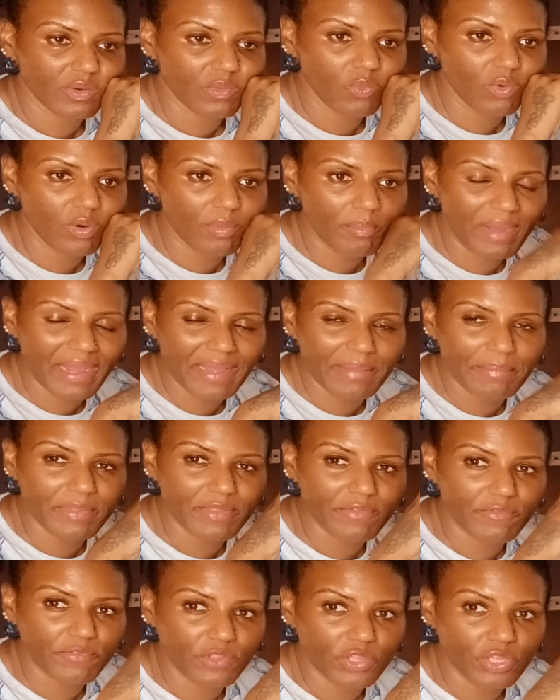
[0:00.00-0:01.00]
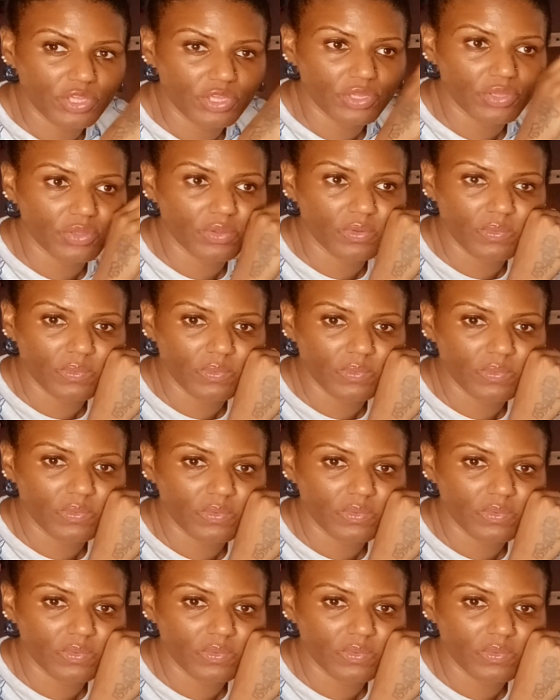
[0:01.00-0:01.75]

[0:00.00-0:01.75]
what might be for you